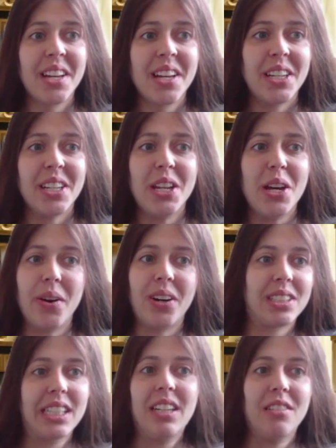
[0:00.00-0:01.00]
you know,
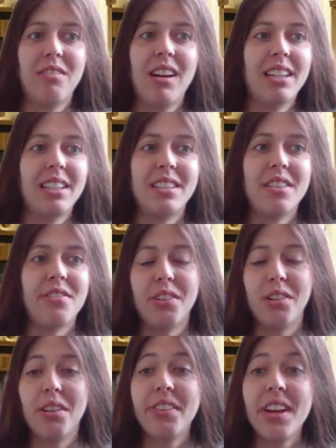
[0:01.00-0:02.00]
asking a relative for
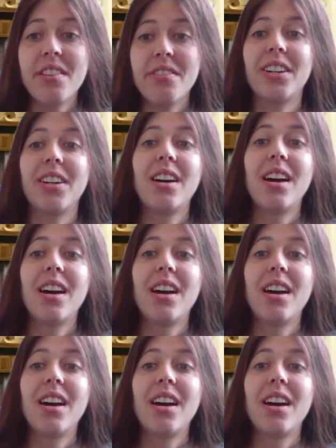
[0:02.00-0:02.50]
a favor